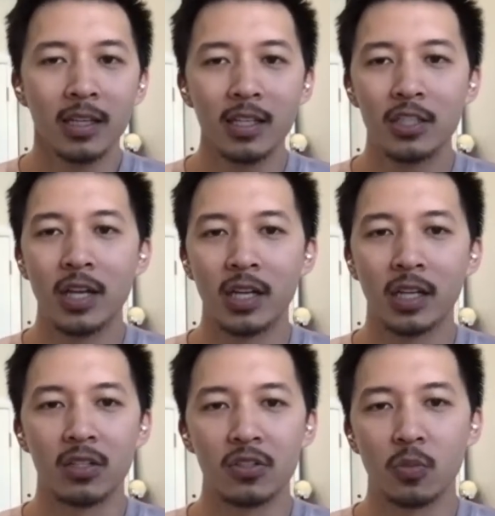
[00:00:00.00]
each data
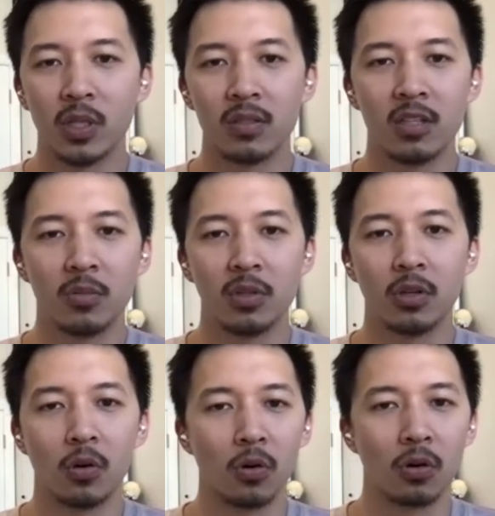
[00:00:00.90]
consuming team in
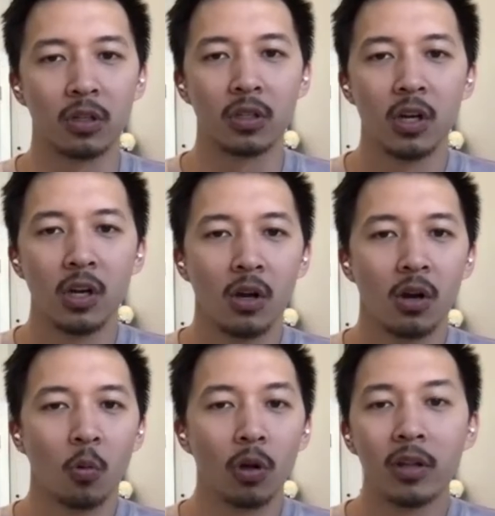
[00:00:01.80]
the org
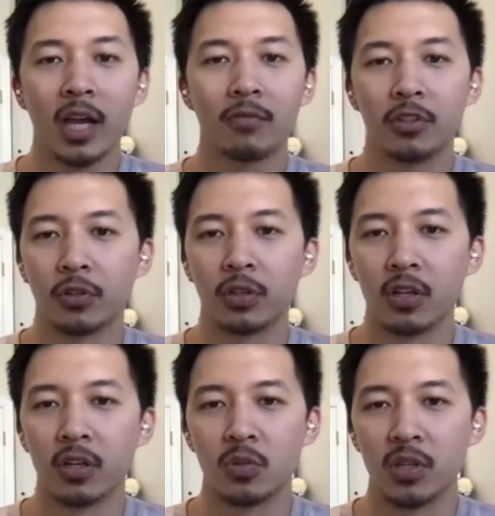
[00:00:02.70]
will have different
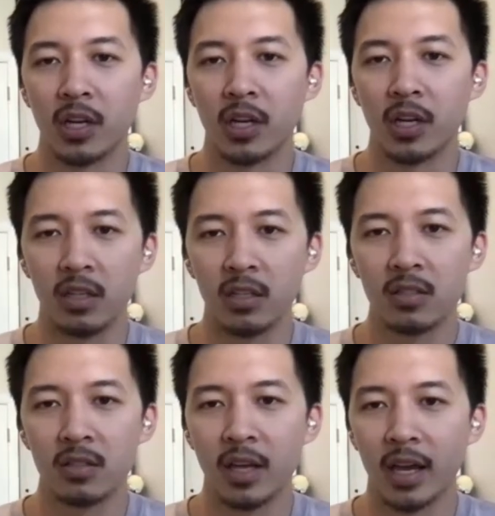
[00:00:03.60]
customer data
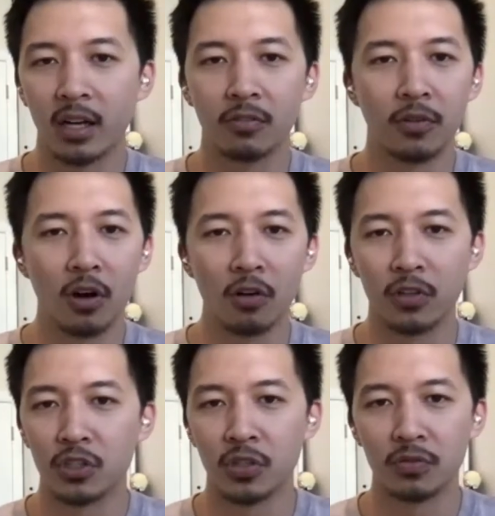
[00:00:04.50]
needs that evolve
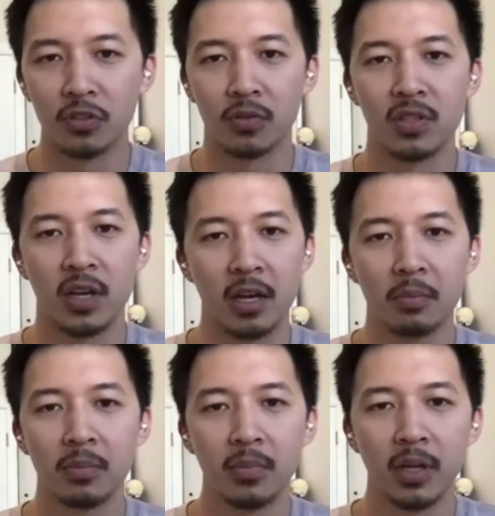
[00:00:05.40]
and shift over time.